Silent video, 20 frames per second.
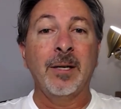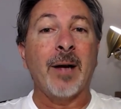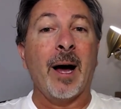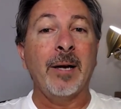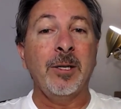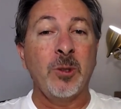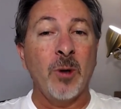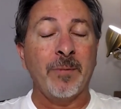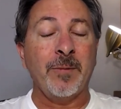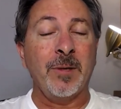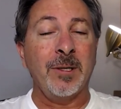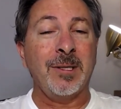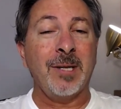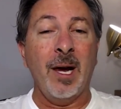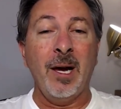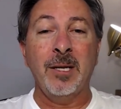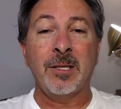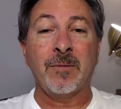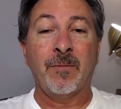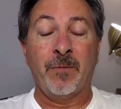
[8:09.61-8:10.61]
I do have to say
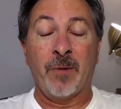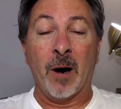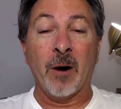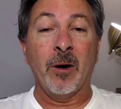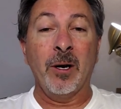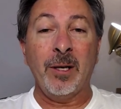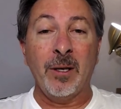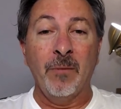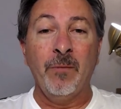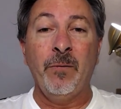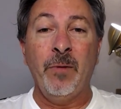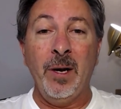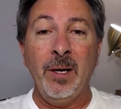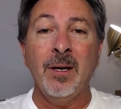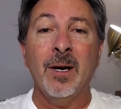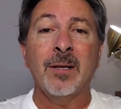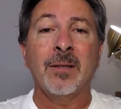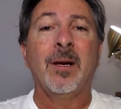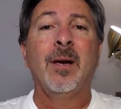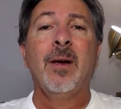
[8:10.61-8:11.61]
it's very
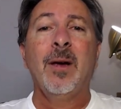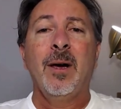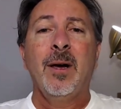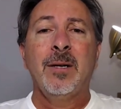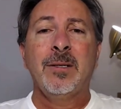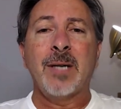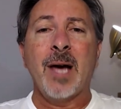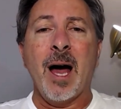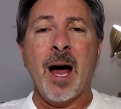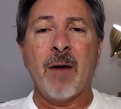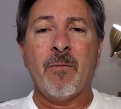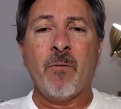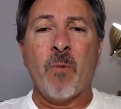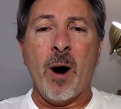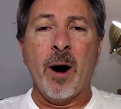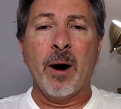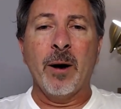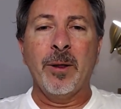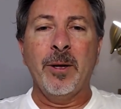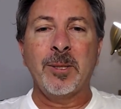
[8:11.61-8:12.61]
convenient to have
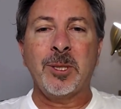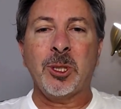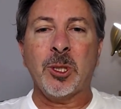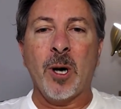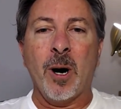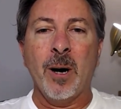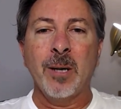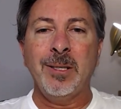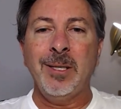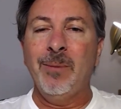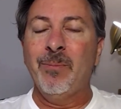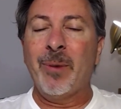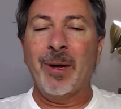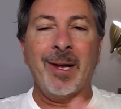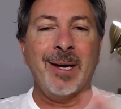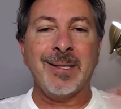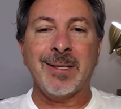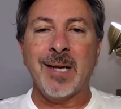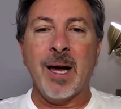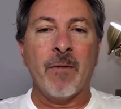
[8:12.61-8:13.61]
wireless charging, but
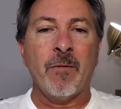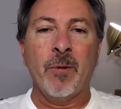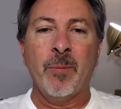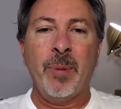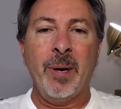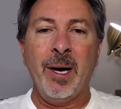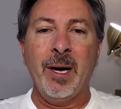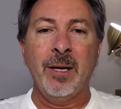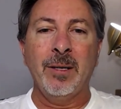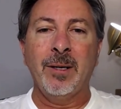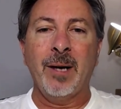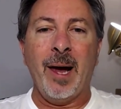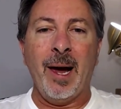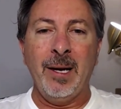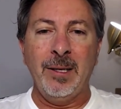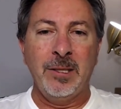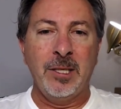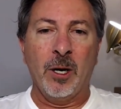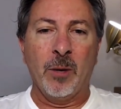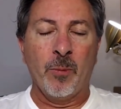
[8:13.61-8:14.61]
that's never been a
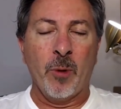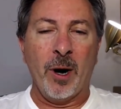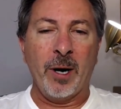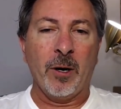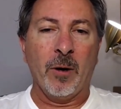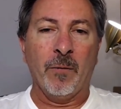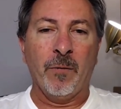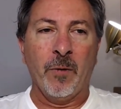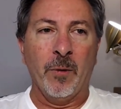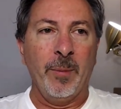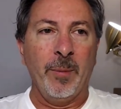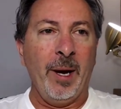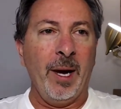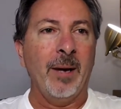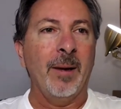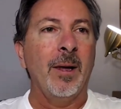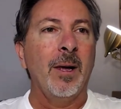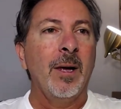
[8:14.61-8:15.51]
deal breaker for me.